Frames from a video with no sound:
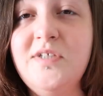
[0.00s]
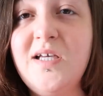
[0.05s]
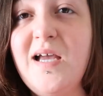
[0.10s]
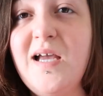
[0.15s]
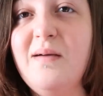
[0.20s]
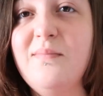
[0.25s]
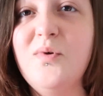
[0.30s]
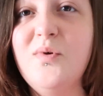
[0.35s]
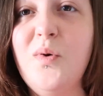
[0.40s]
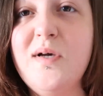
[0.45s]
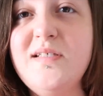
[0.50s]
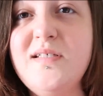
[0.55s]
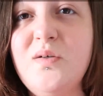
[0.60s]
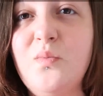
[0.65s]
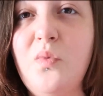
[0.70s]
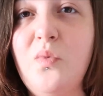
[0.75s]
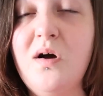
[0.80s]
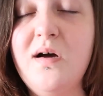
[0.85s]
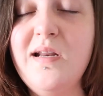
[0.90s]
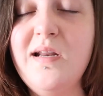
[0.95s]
So yeah,
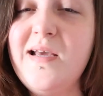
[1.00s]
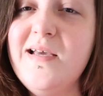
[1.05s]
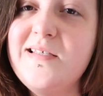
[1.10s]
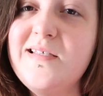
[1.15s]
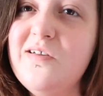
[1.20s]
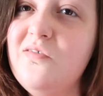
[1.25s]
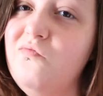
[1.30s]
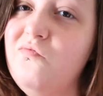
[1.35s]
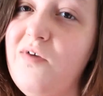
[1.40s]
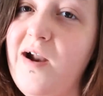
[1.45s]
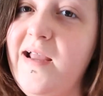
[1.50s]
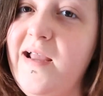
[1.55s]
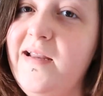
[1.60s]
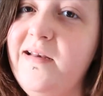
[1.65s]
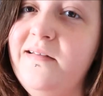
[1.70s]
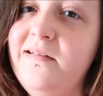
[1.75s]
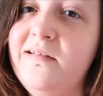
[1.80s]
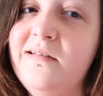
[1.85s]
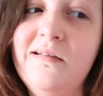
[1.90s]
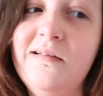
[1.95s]
question one is
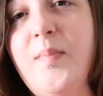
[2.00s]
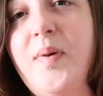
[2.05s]
rain.